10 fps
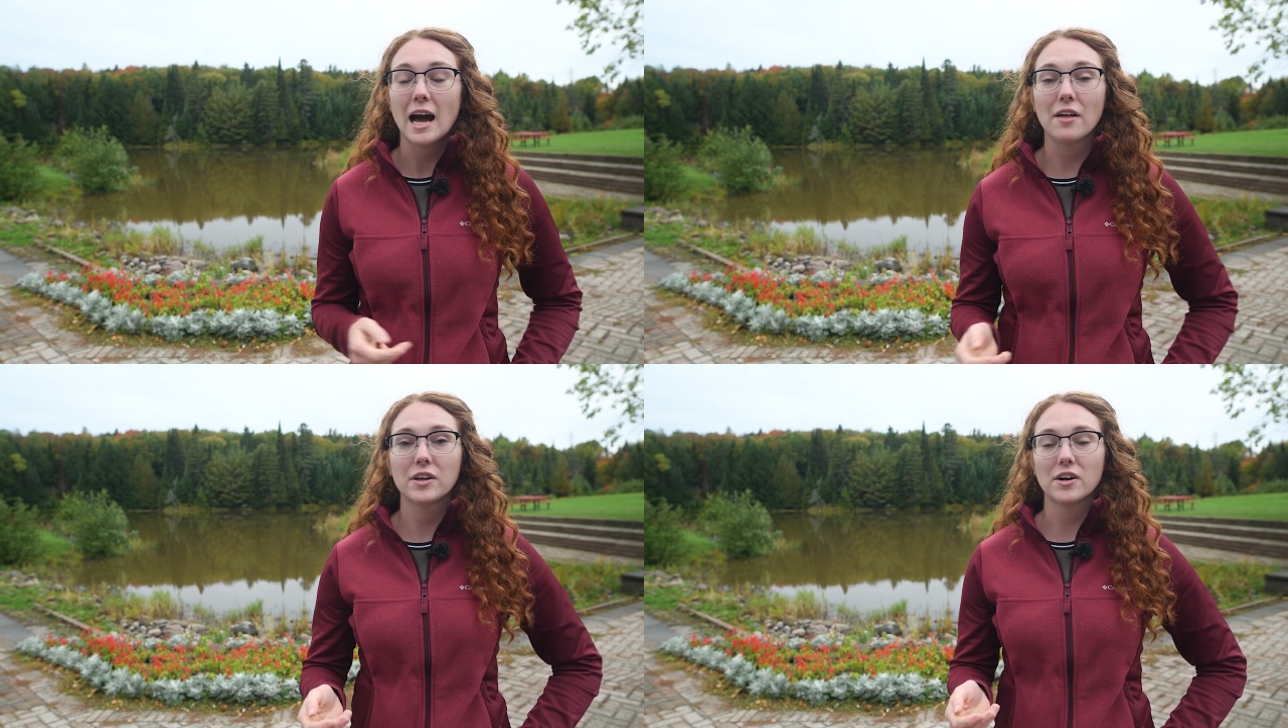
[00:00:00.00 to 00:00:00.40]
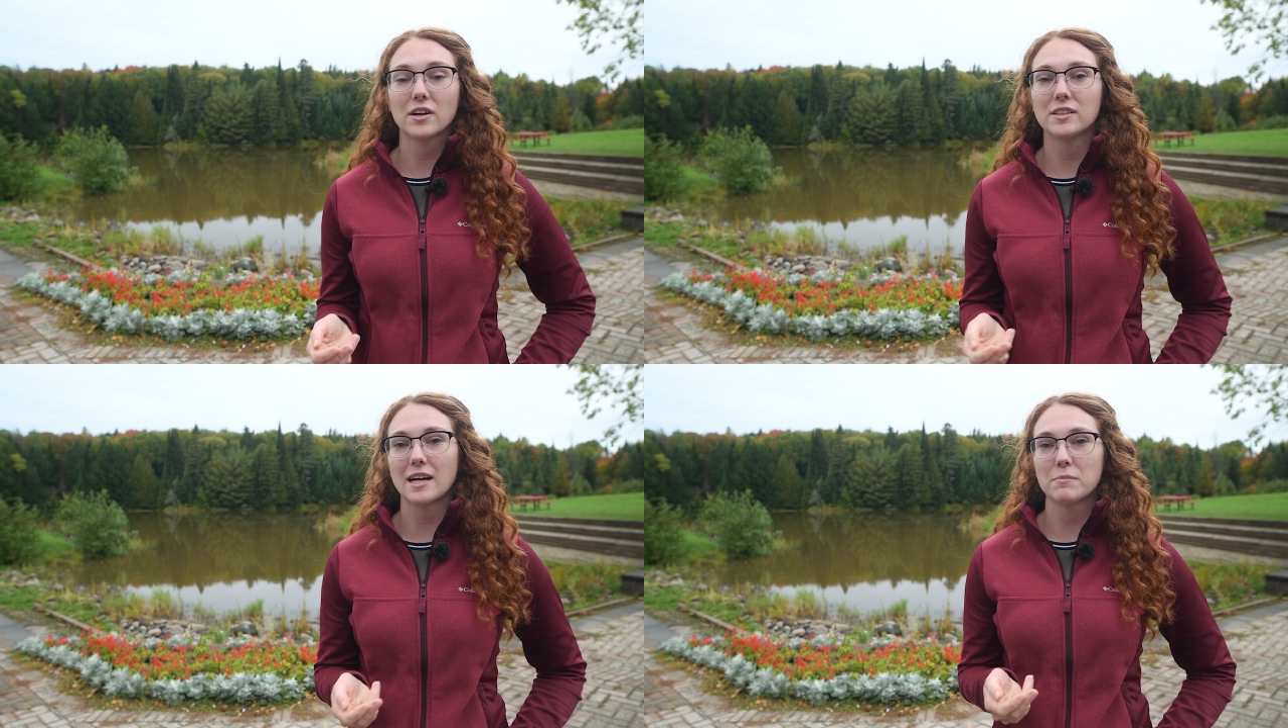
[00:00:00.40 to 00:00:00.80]
how they
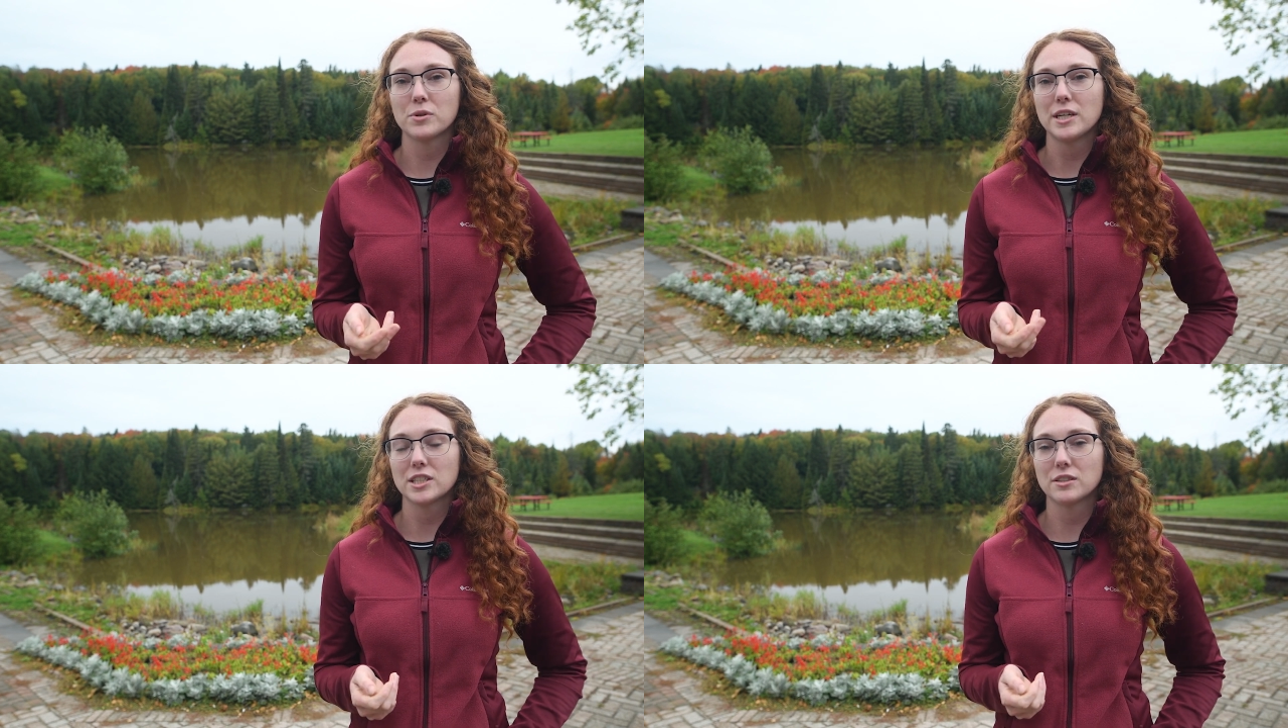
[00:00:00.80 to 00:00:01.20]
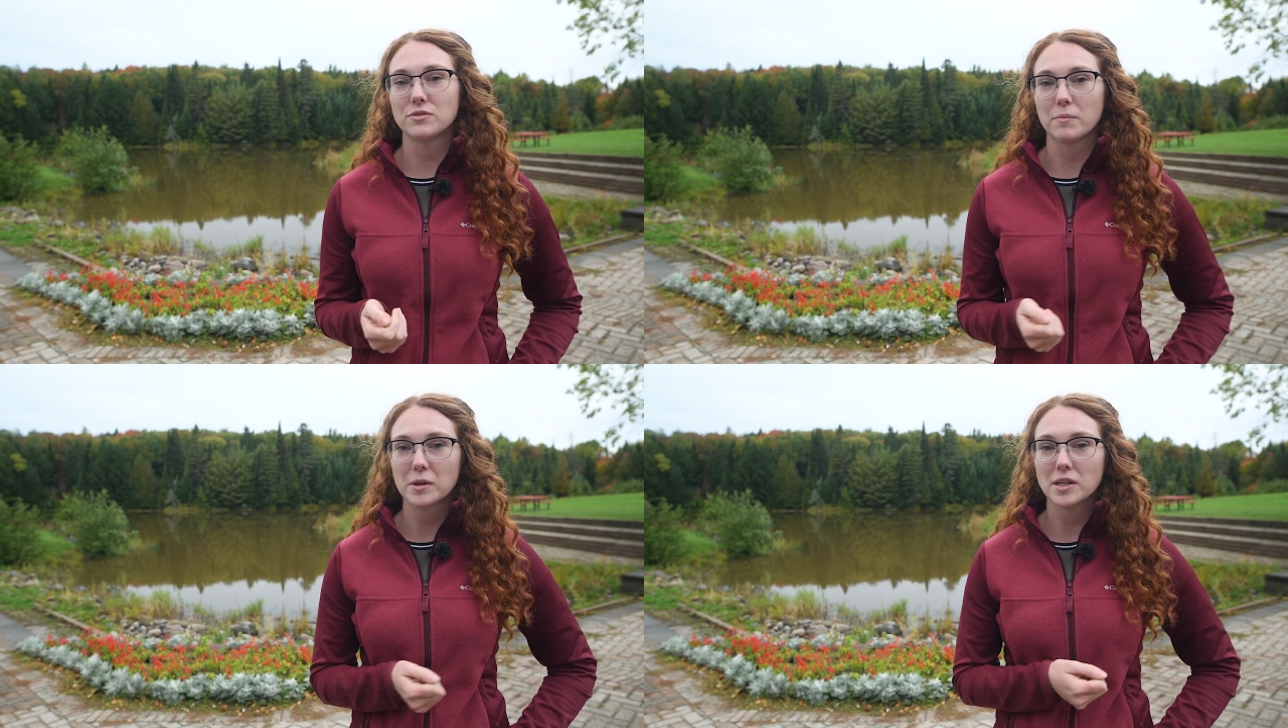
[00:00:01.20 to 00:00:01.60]
got collaboration
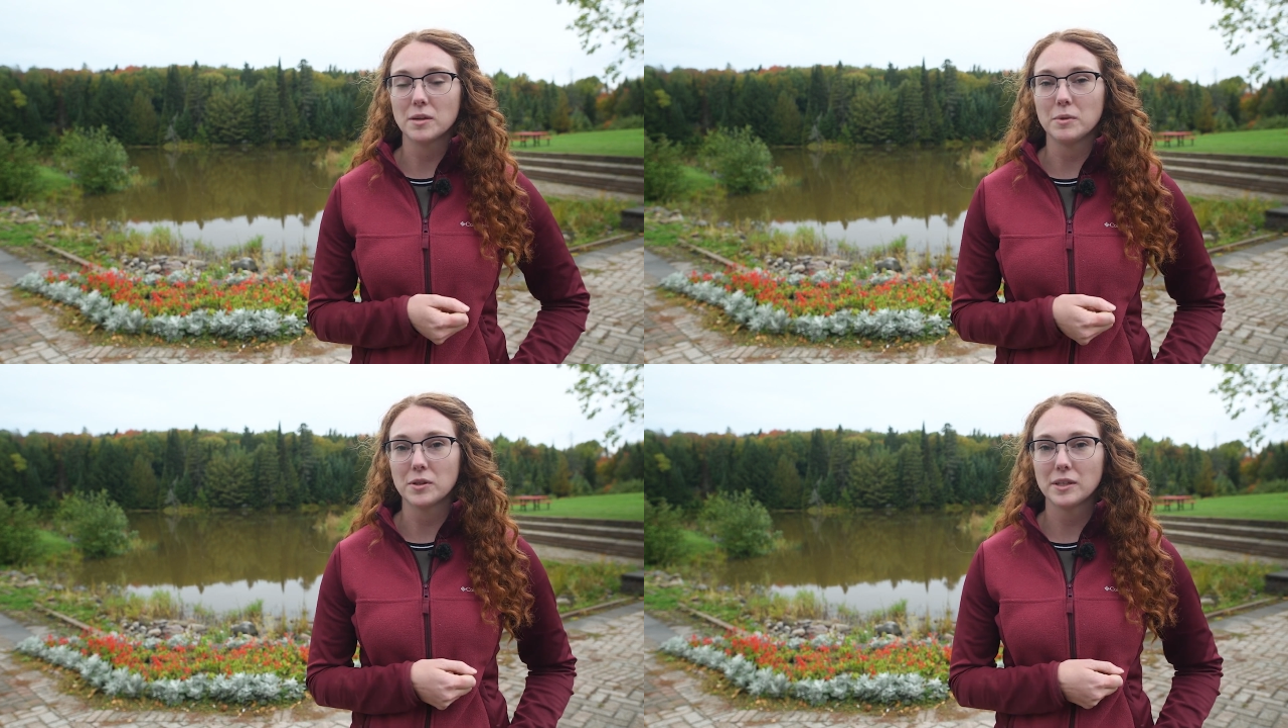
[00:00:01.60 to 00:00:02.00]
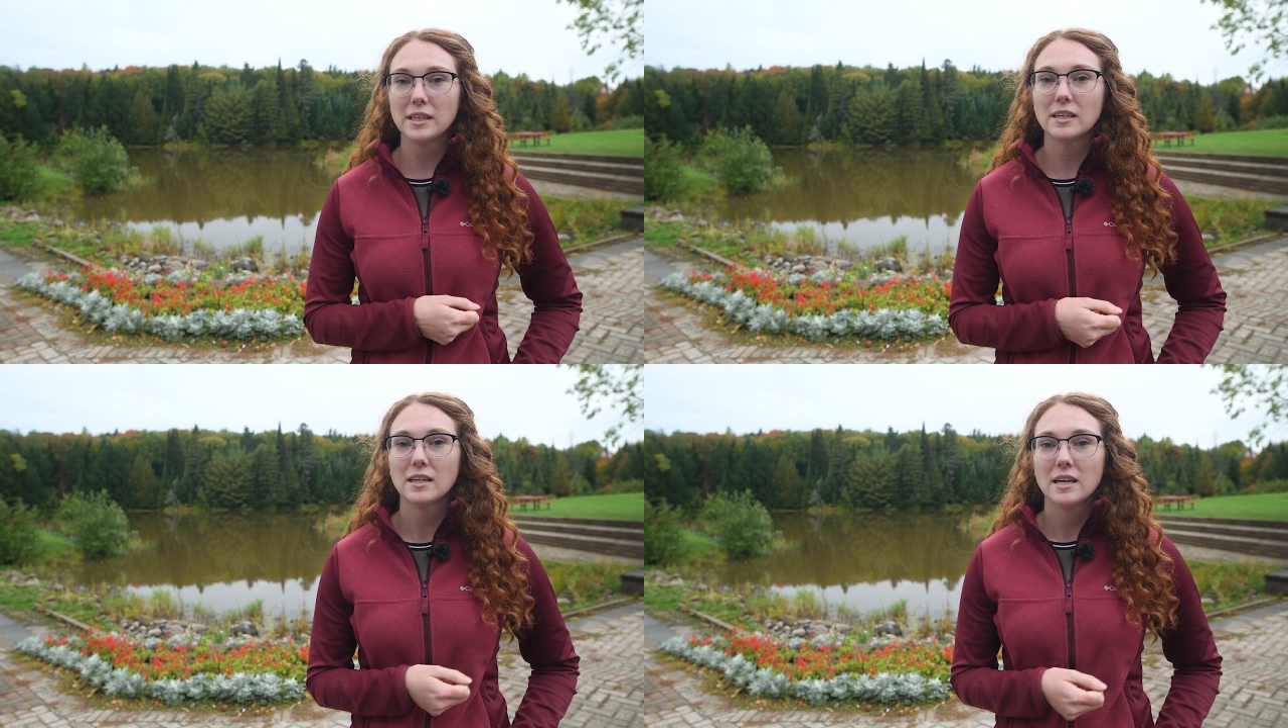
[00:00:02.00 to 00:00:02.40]
from the
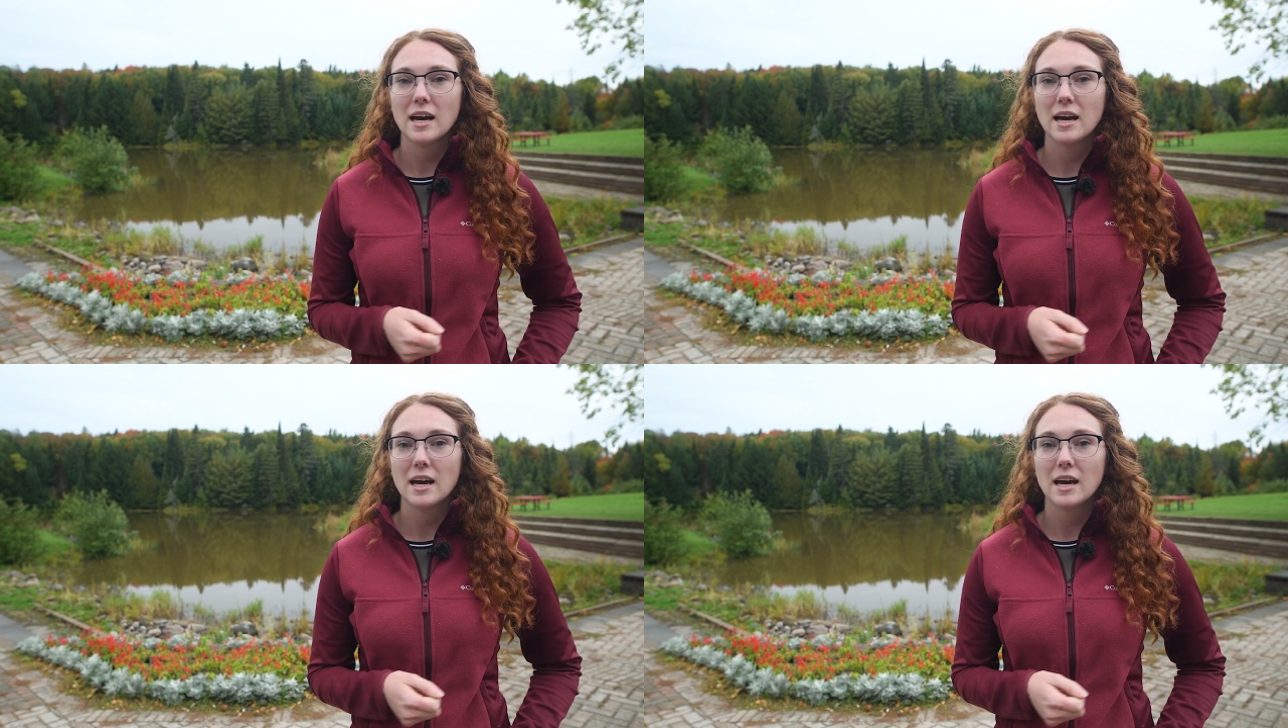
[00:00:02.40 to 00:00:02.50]
community,